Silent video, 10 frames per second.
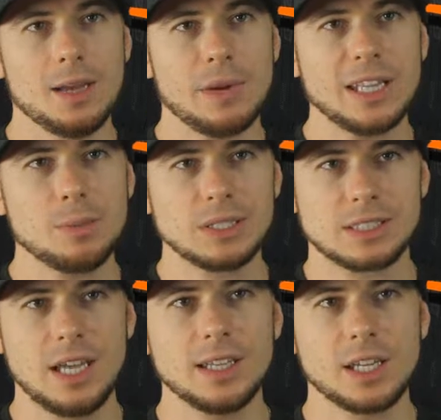my name is
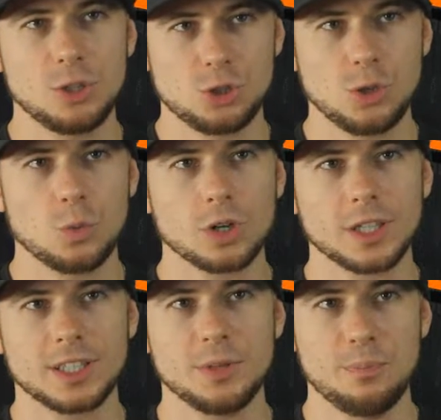Dan. I used to
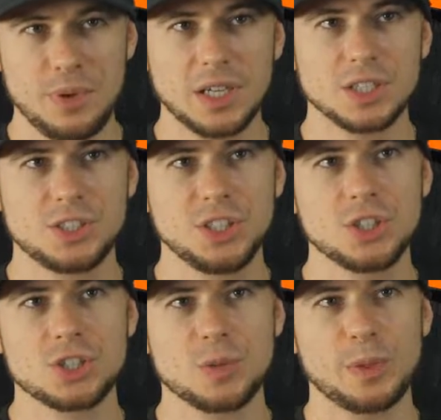work at the biggest
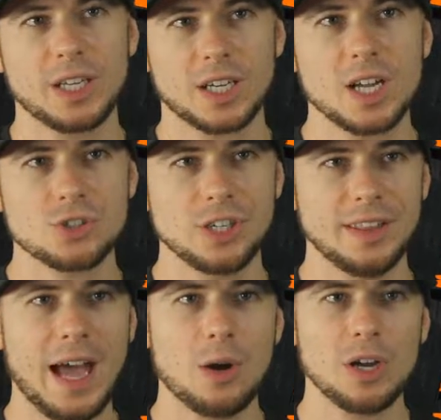dealership in the country, and
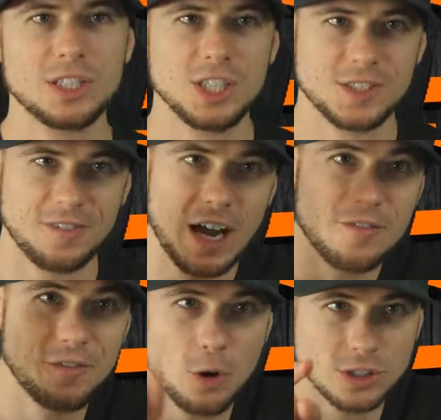now I teach
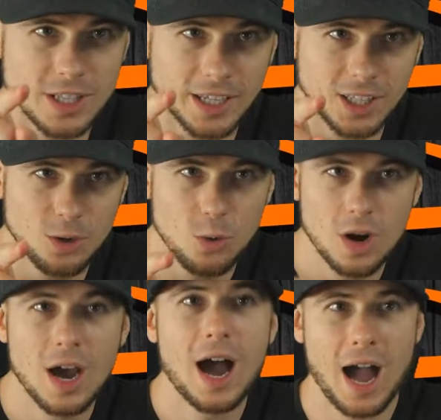fine folks like you
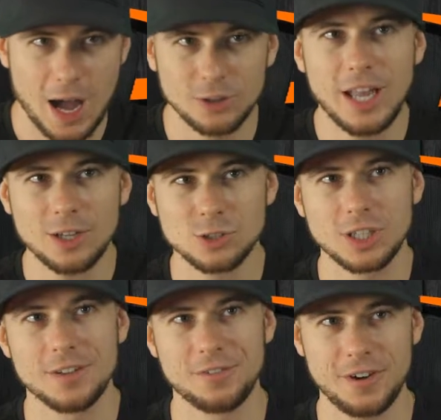how not to
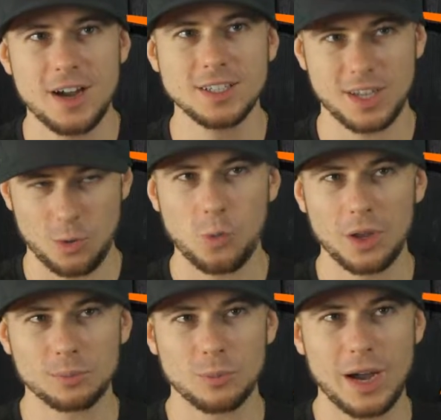get fucked
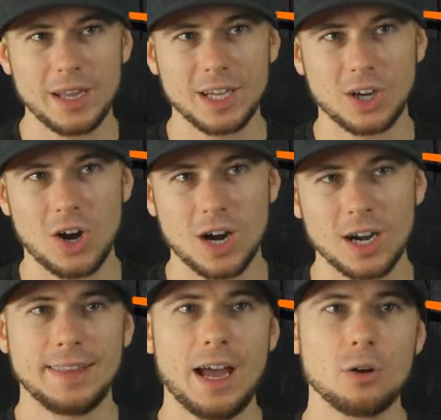when buying a car.
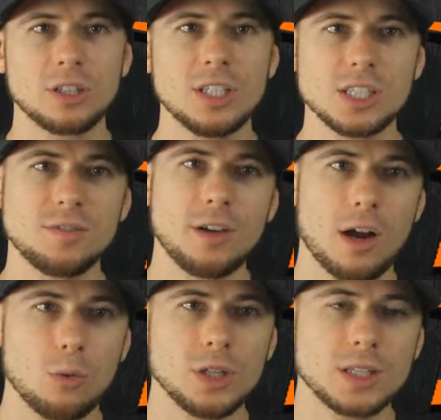Now in this video,
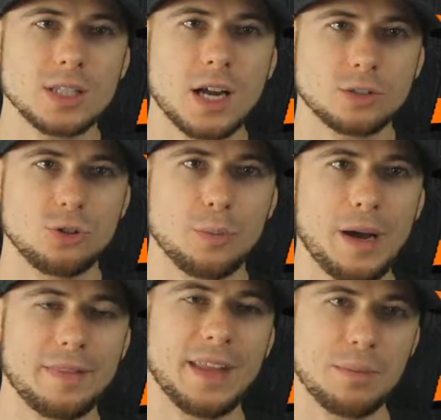I want to talk to you
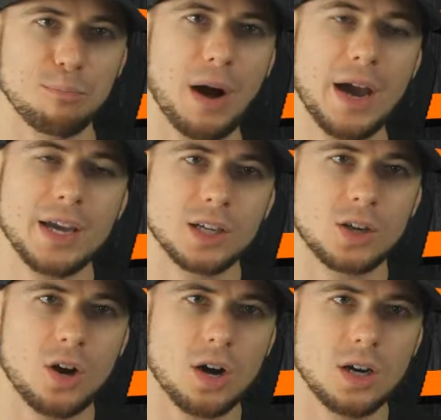about not buying a
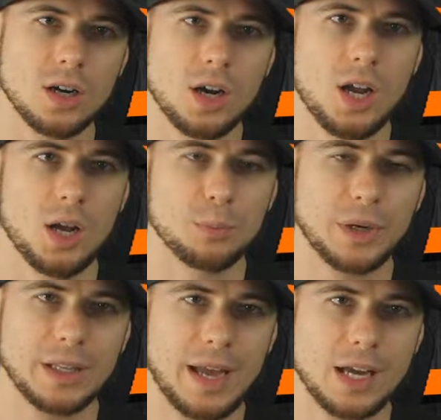car,
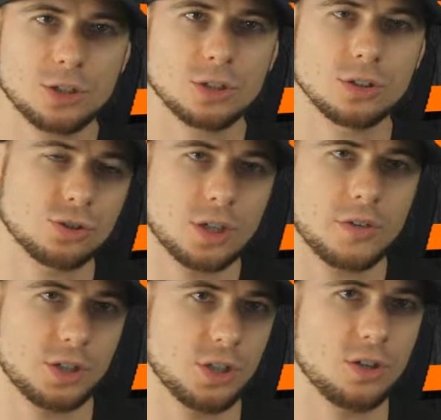but actually
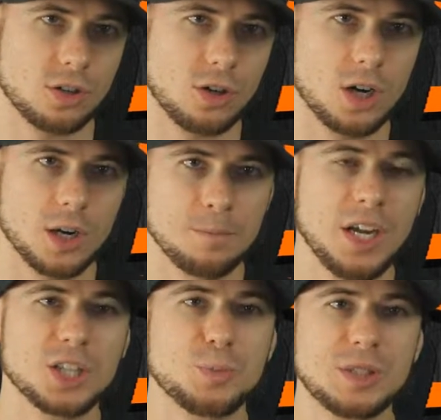servicing your car.
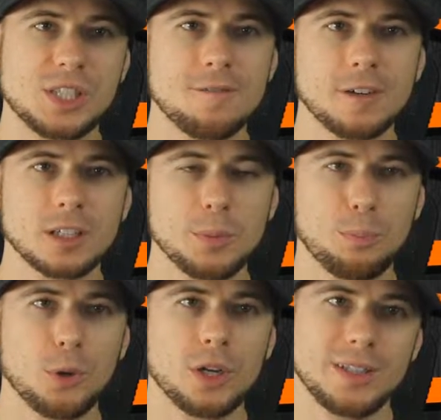And specifically
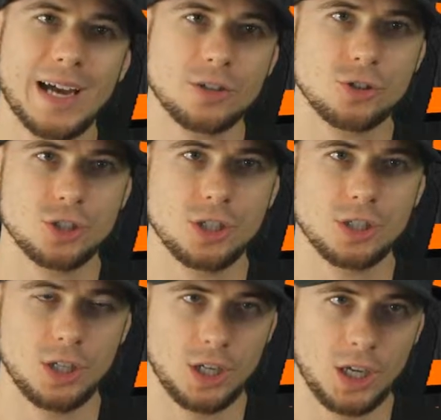putting nitrogen
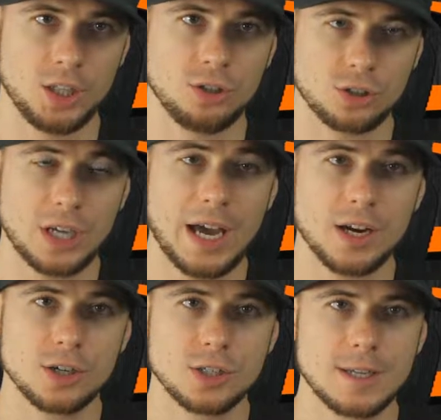in your
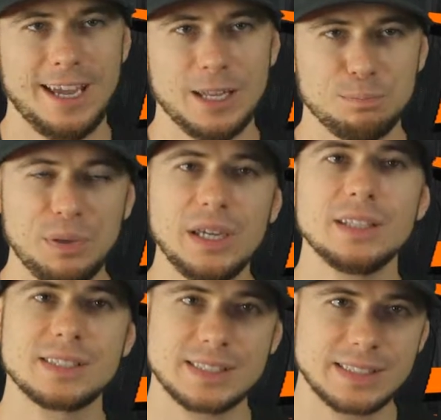tires and being
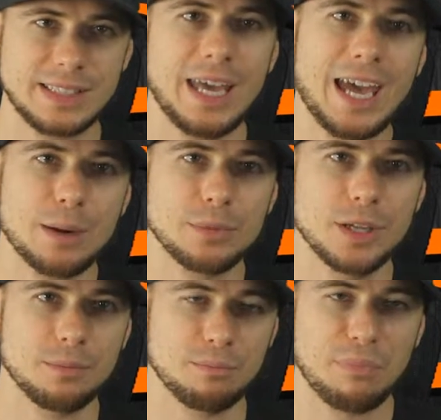
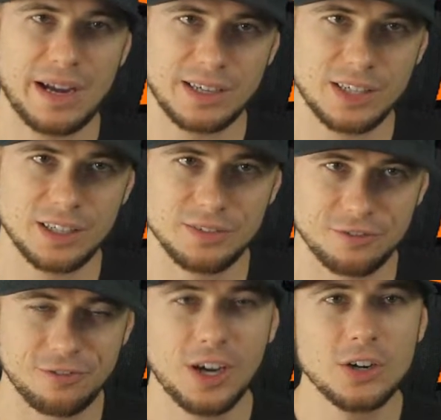scammed by
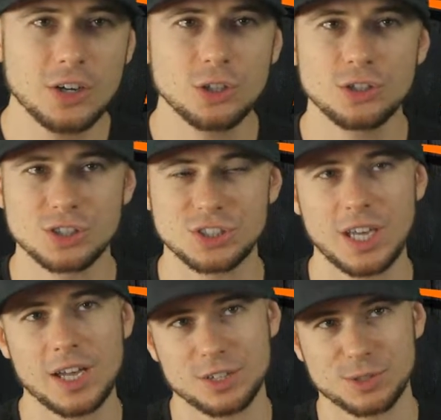very good
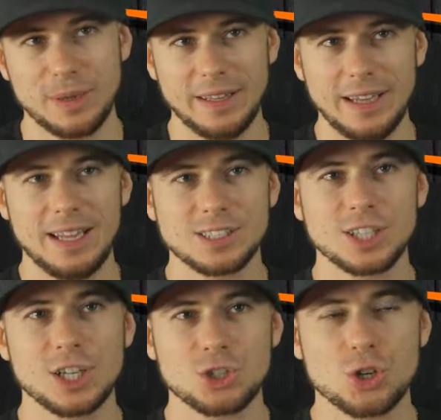salesmen that's
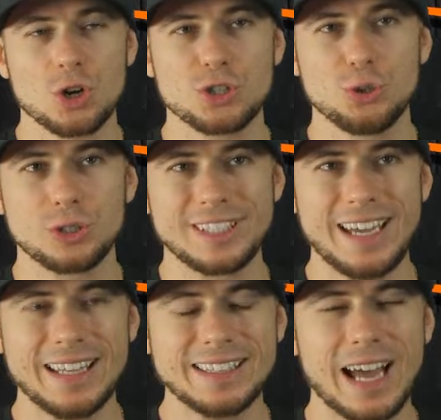gonna charge you
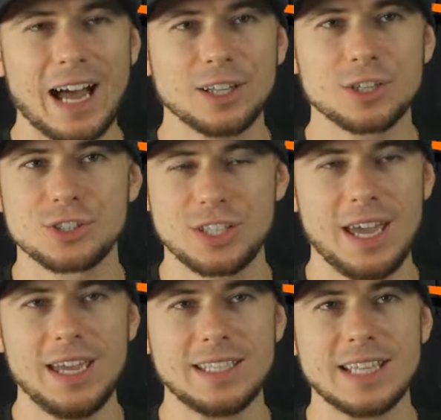ten dollars,
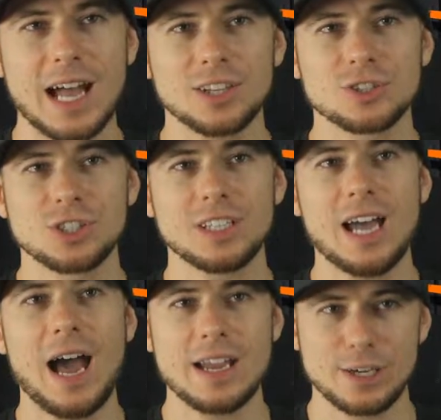eight dollars a
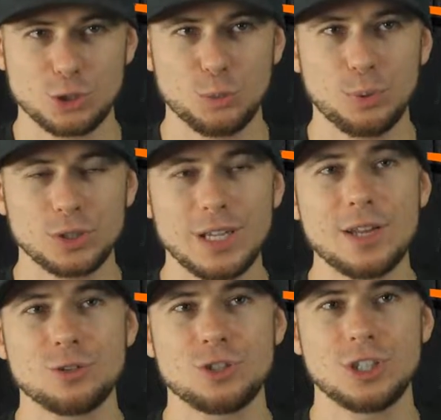tire to put
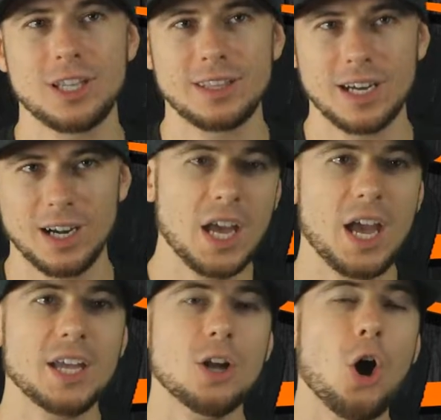nitrogen in there,
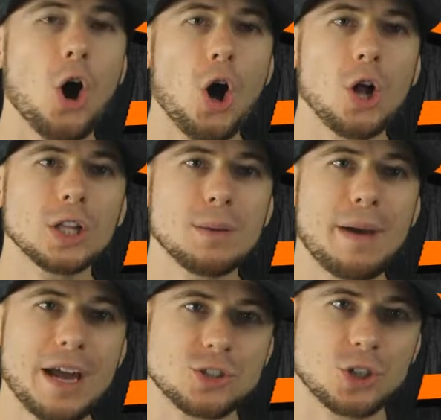and all the
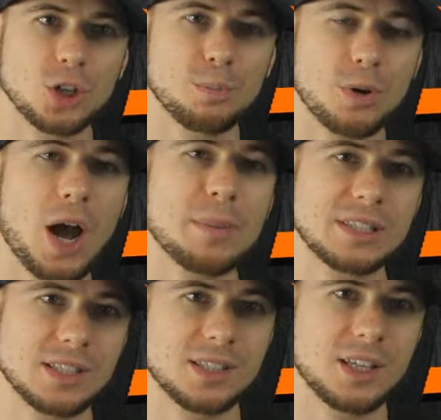magical
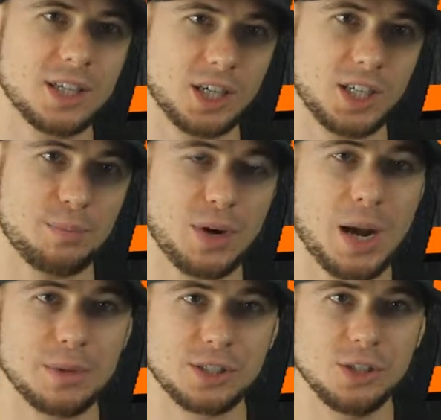promises that they're gonna
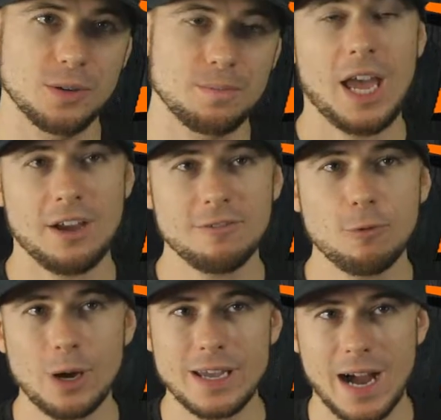promise you. F
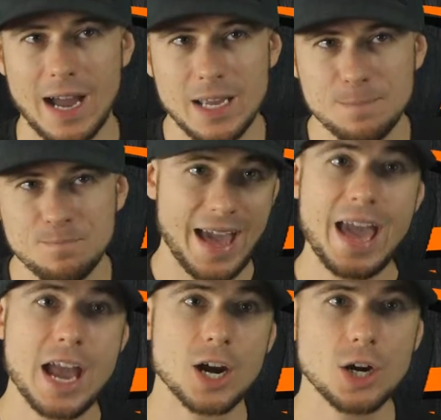Y I,
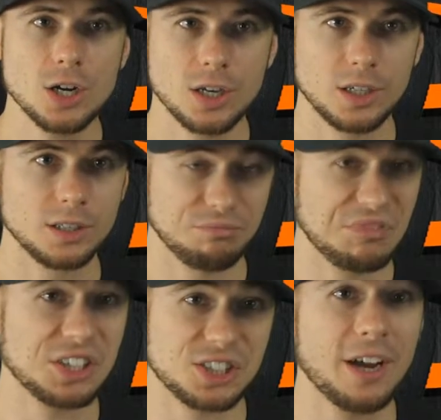air,
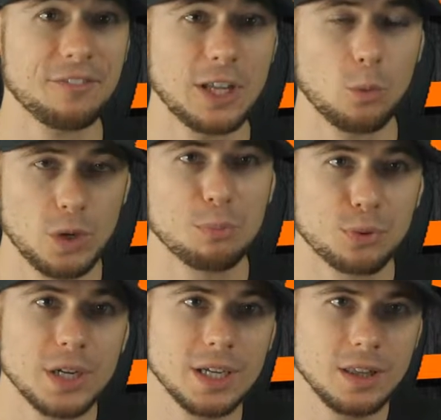the stuff that we
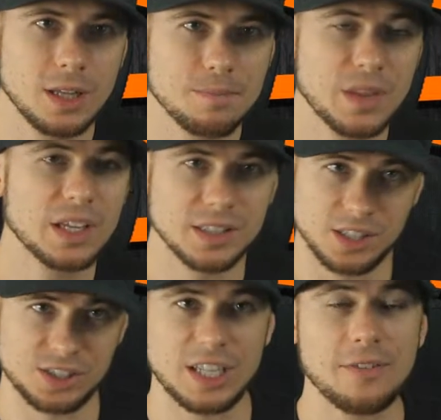breathe, the
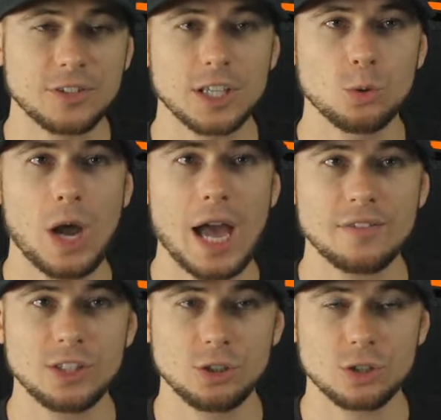stuff that you have
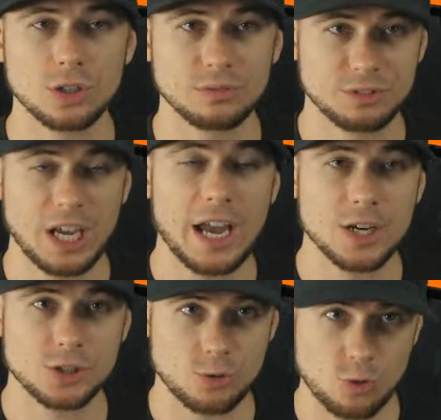in your
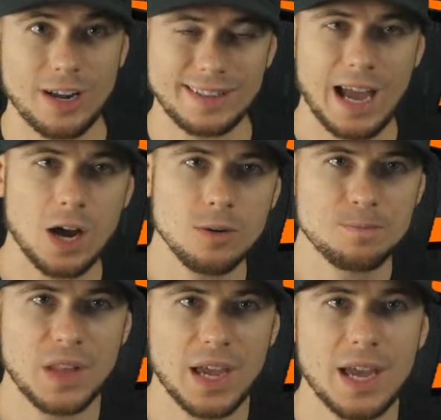tires right now,
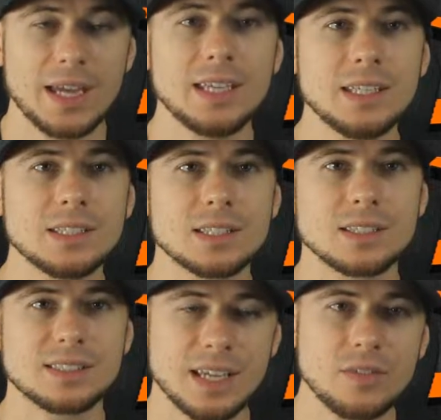is
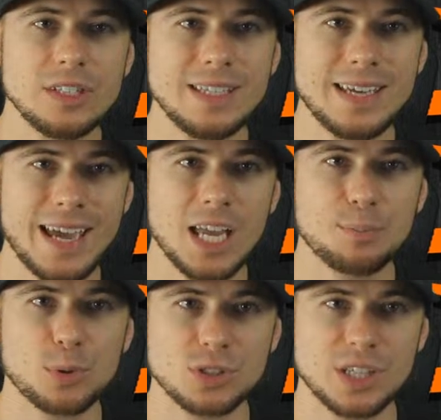
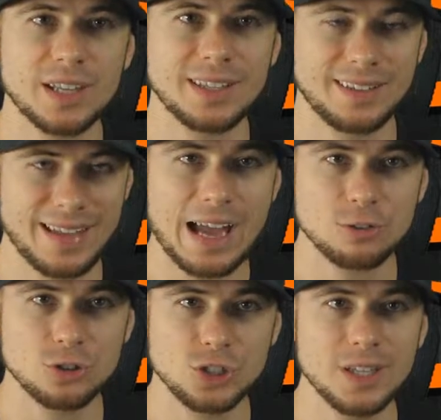seventy-eight percent
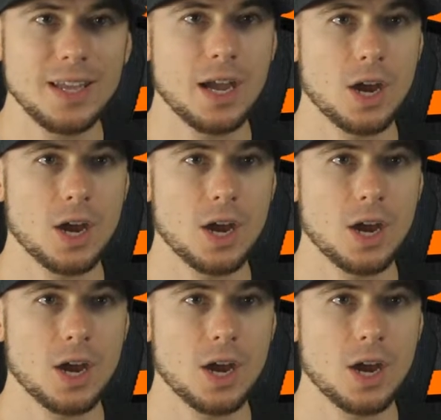nitrogen